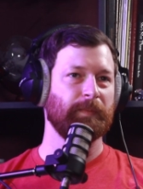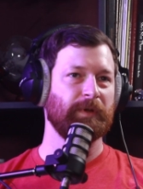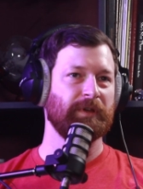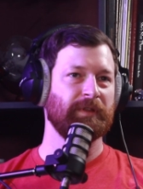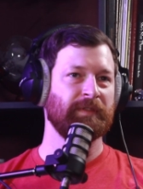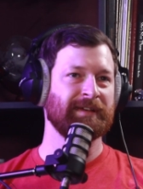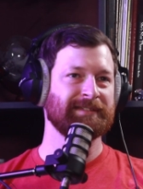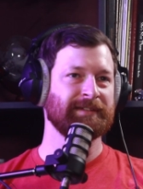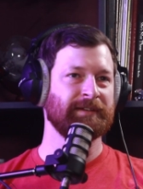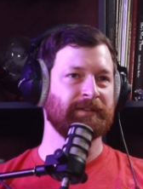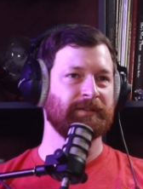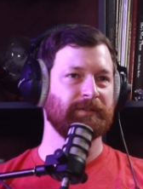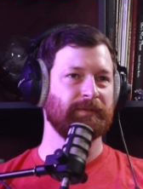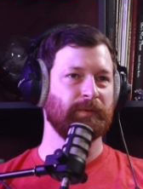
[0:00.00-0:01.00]
that's like
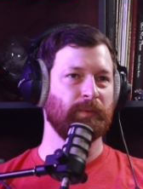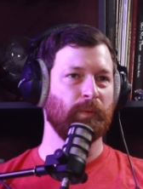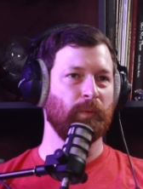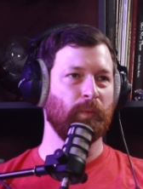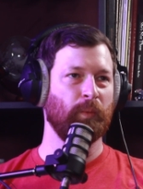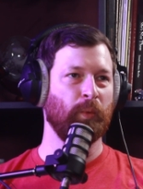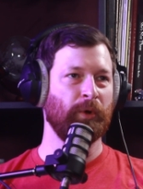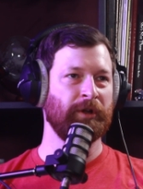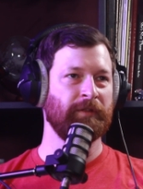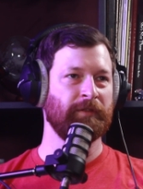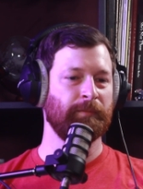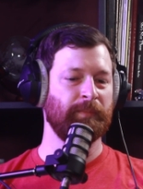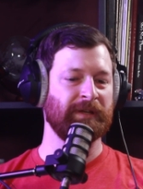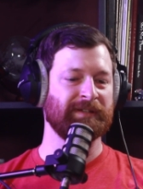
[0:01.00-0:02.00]
one of the
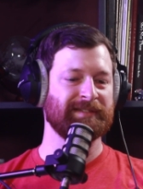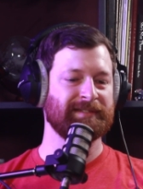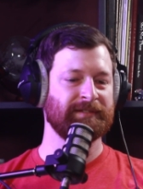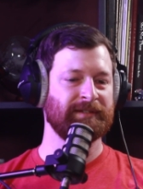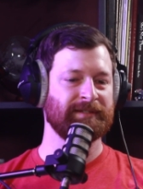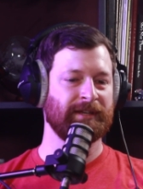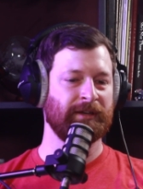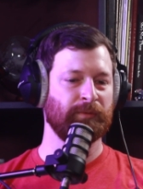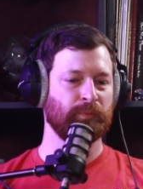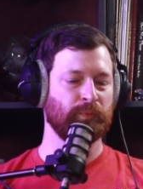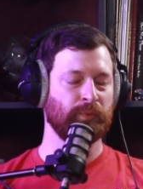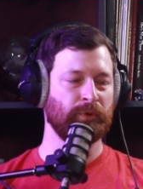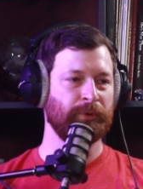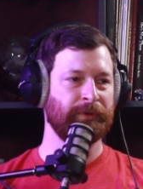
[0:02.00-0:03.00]
biggest things I
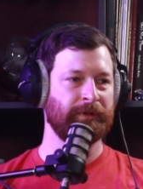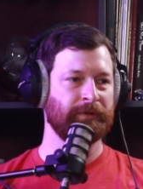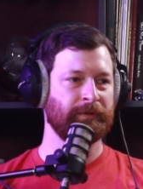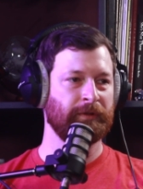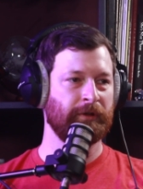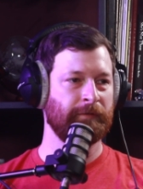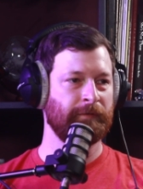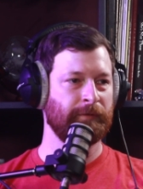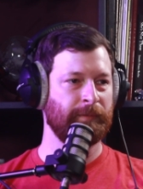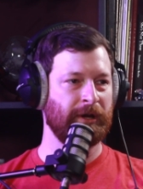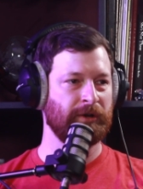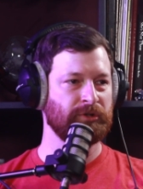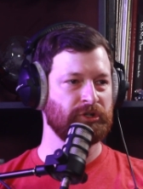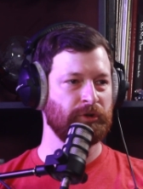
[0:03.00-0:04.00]
really love
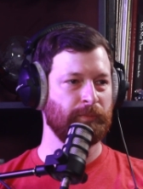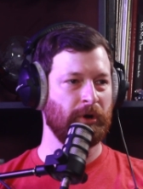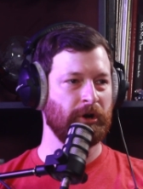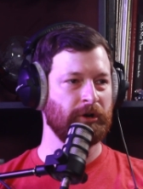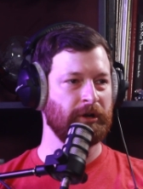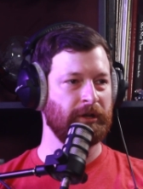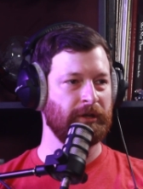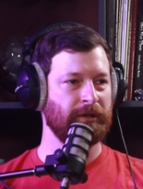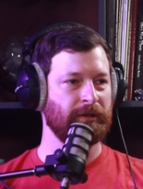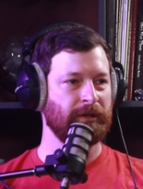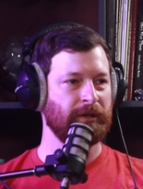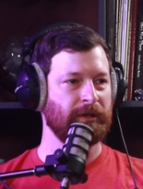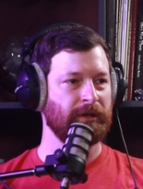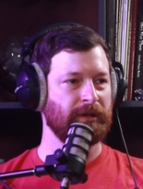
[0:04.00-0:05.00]
about Shibari
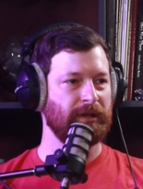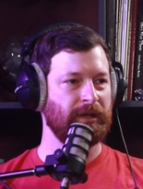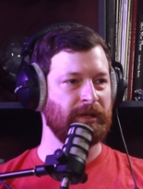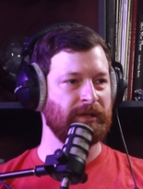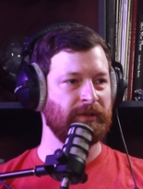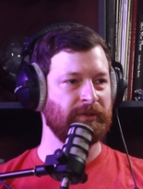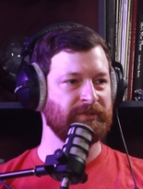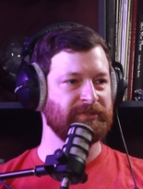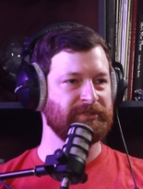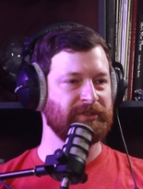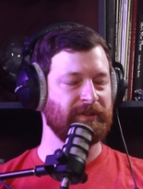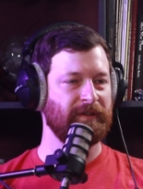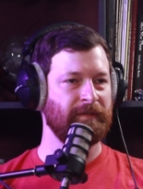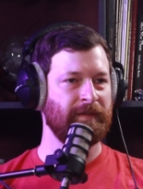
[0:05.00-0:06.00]
is
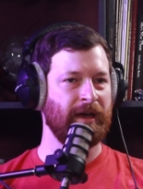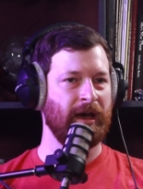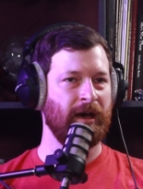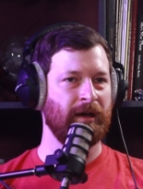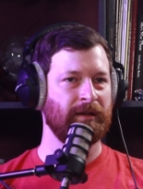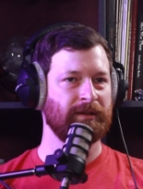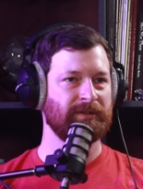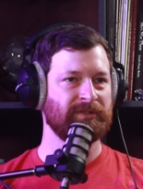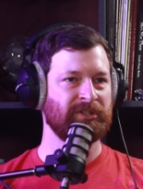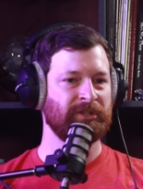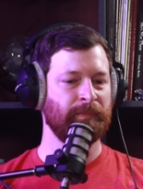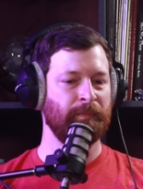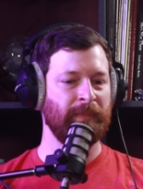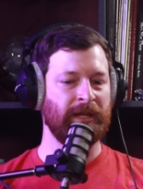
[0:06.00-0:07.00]
that to
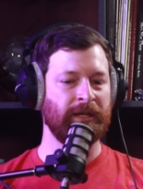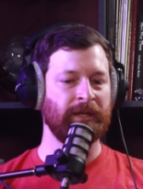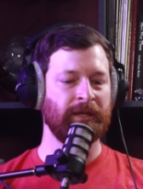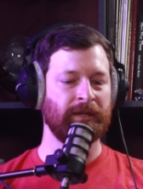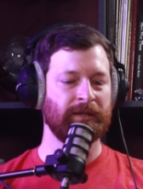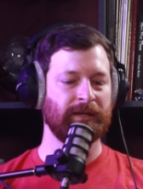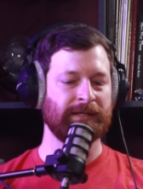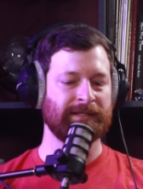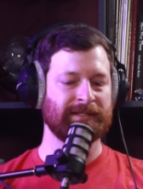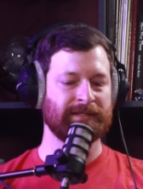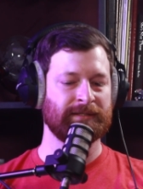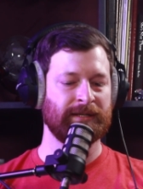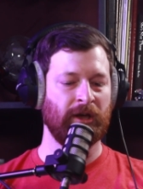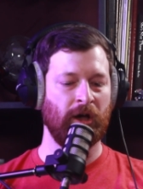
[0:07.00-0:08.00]
me it's
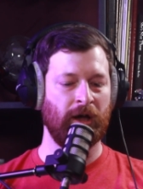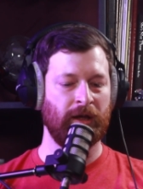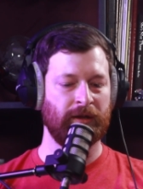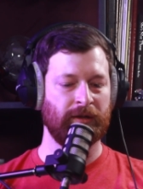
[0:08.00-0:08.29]
not